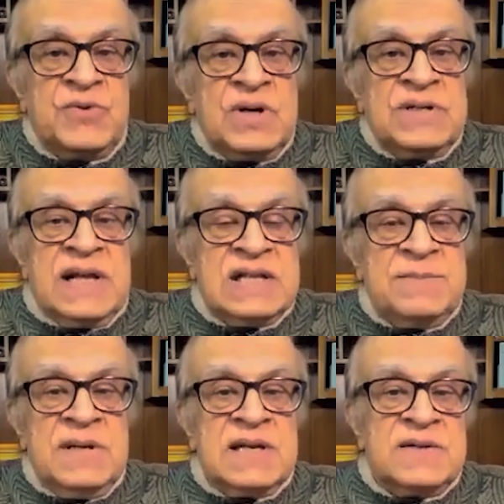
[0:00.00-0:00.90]
tells
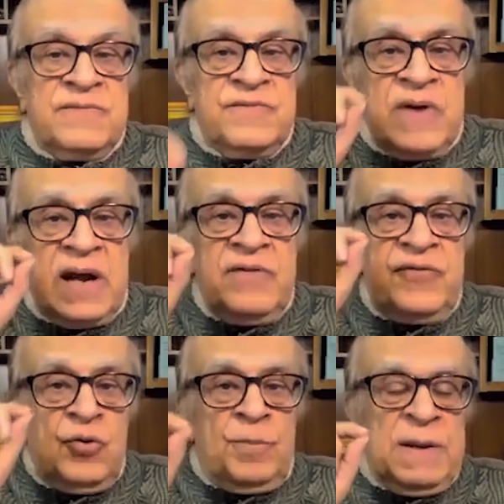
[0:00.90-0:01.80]
me there's very
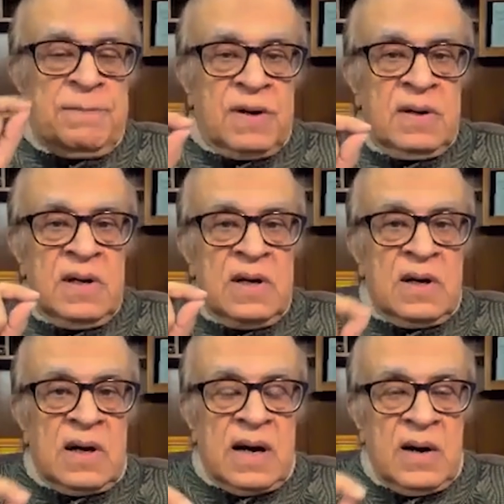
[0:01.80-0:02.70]
few people
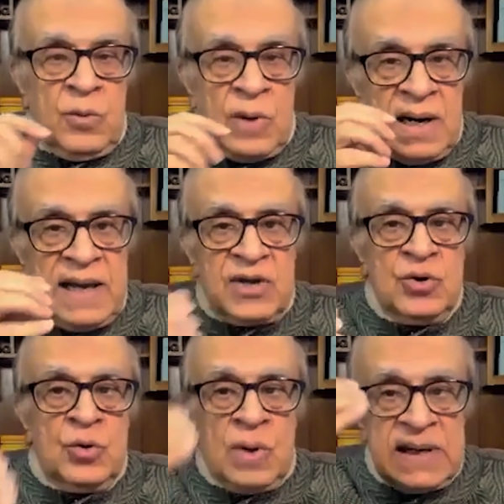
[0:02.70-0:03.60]
who are like
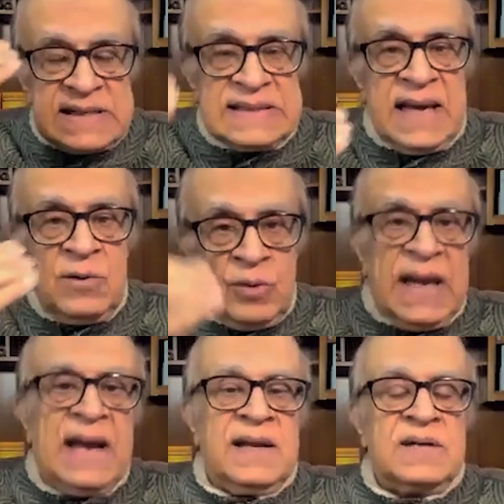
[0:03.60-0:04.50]
you, who understand, who
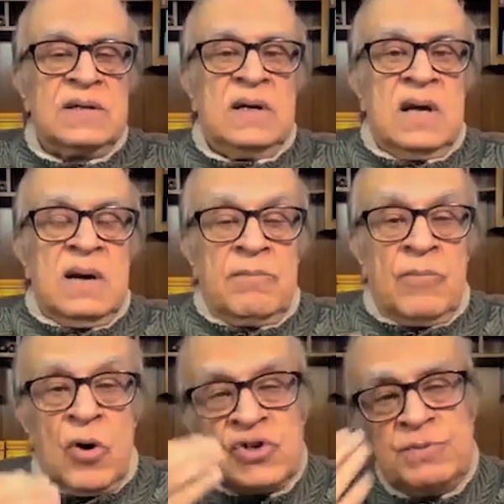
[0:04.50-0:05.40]
get it.
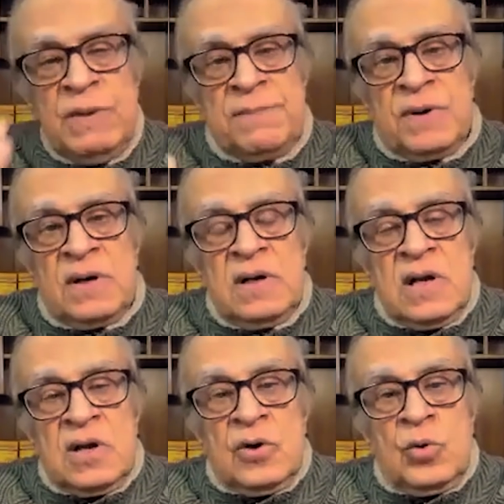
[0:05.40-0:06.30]
Most people
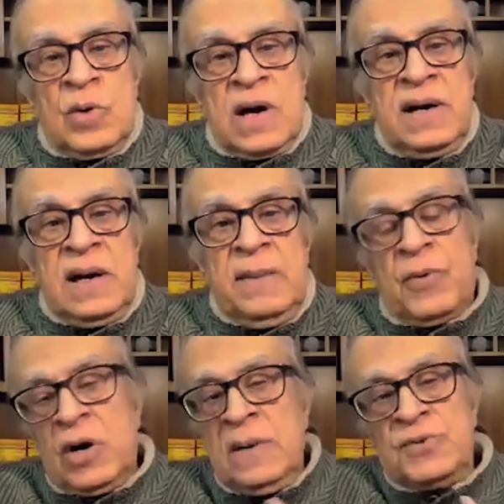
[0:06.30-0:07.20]
who are in
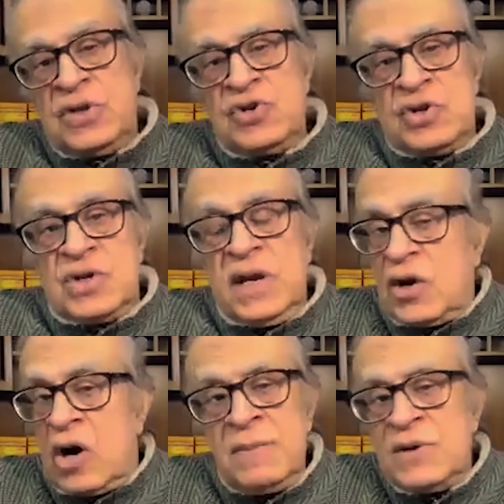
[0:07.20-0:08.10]
important positions,
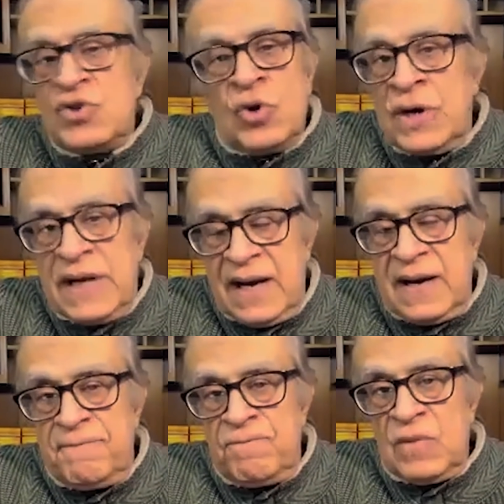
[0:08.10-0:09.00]
economists don't get
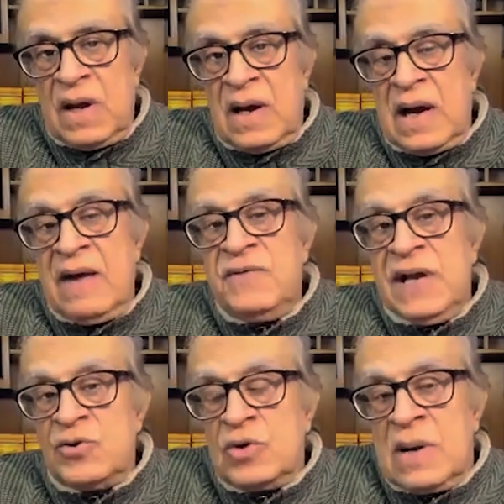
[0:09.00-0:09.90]
it. I have
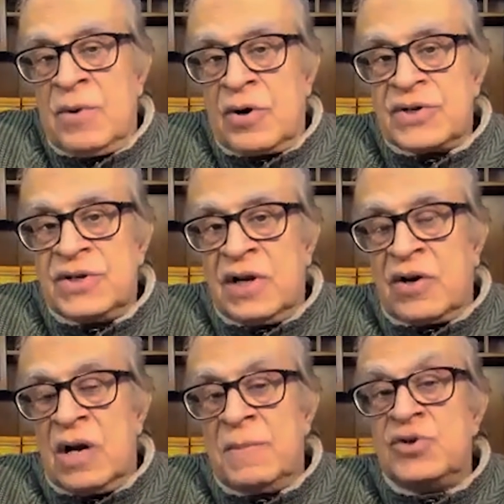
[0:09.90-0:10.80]
yet to come across an
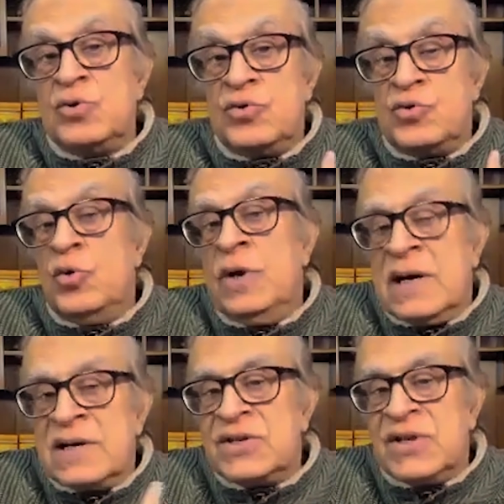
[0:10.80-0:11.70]
economist who truly
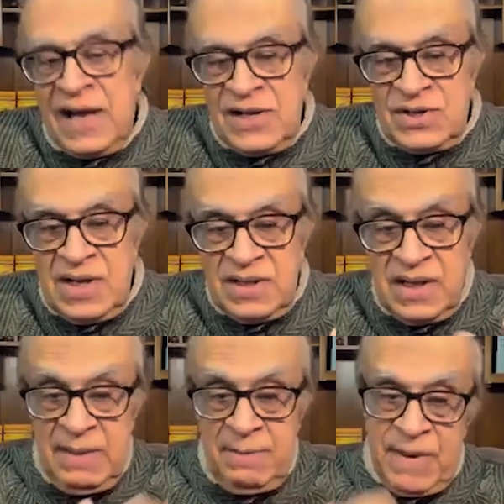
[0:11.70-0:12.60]
understands
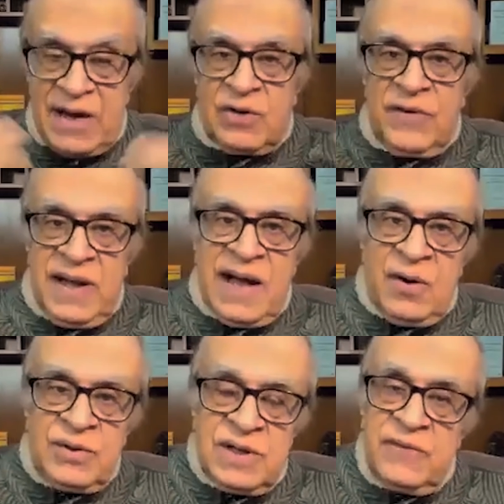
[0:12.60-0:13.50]
the impact of AI
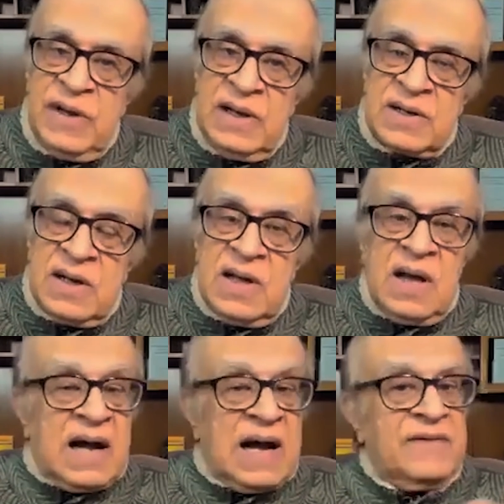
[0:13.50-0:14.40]
on their field.
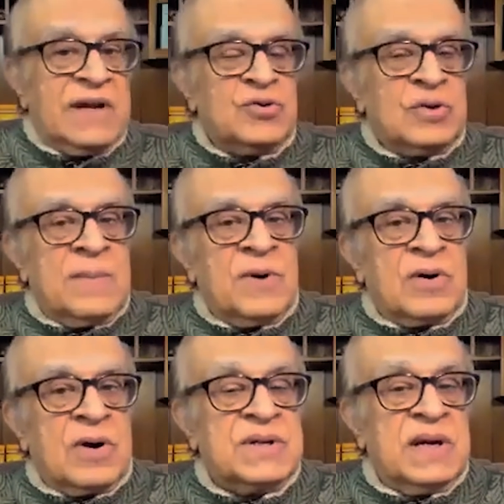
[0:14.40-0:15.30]
I've yet to come
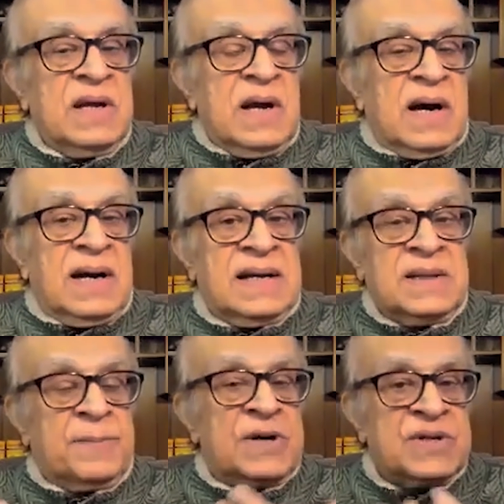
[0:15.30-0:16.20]
across
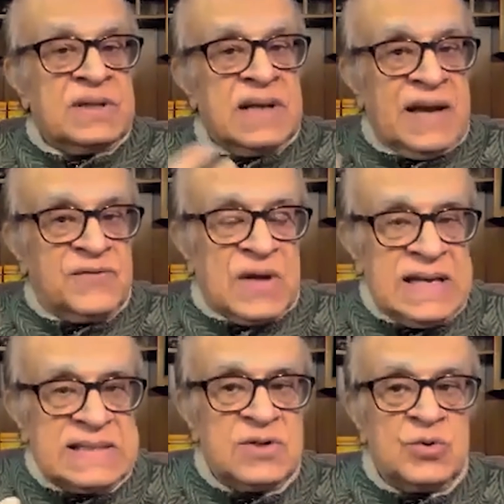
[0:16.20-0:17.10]
another person in the life
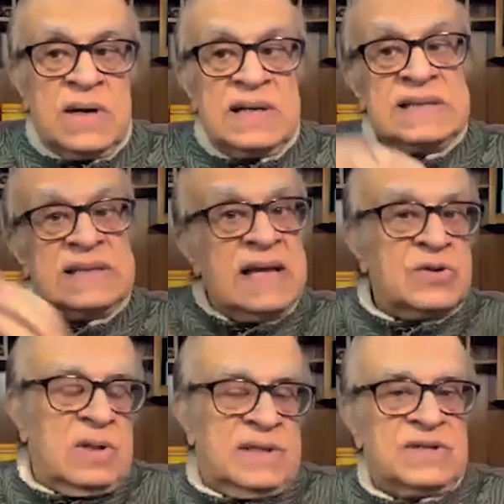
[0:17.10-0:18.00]
sciences who understands
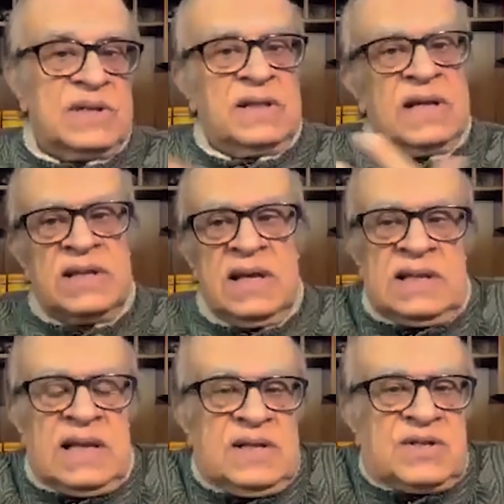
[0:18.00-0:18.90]
all this. They think
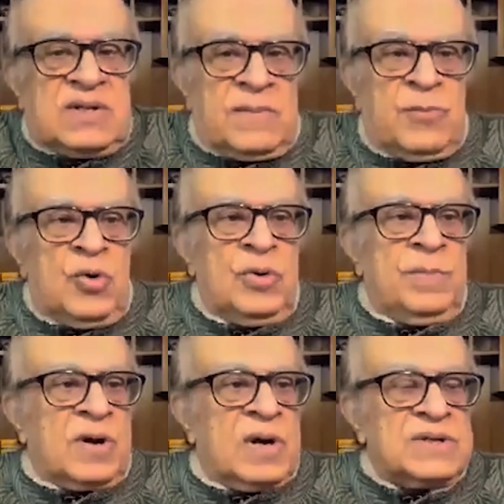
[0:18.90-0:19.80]
that this is a boon
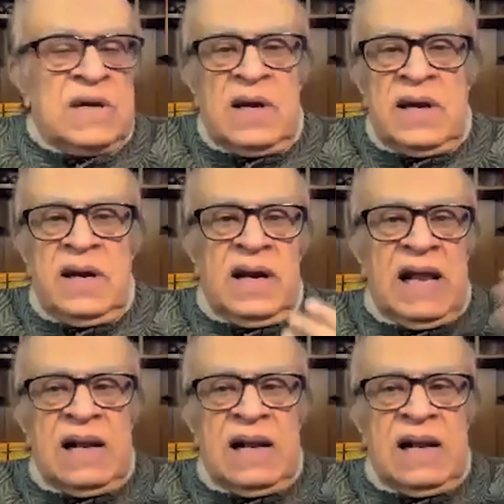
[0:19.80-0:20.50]
because it'll help